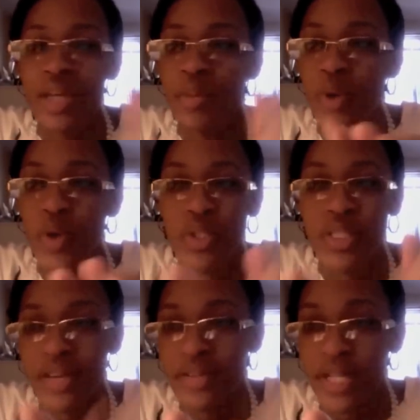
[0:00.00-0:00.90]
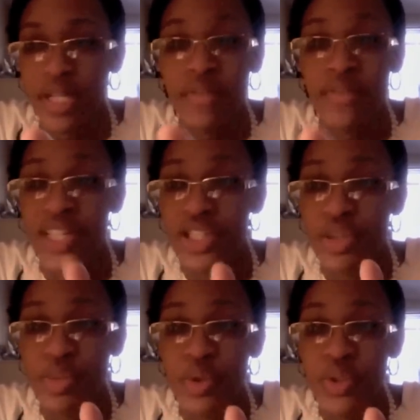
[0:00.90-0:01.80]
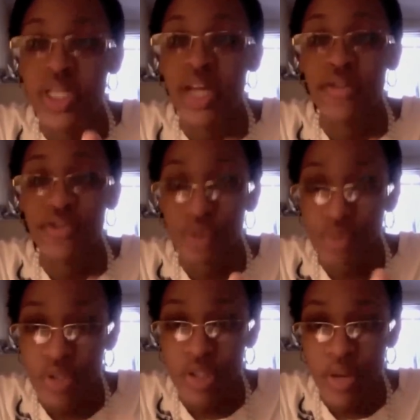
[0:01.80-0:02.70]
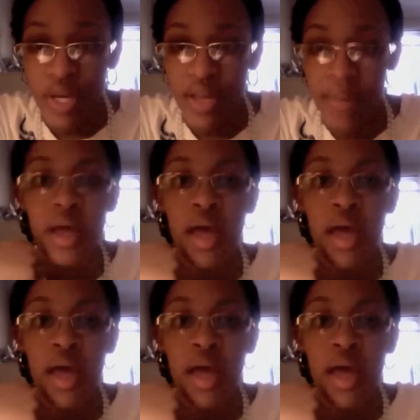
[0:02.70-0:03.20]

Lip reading: most definitely vegetables and fruits, okay?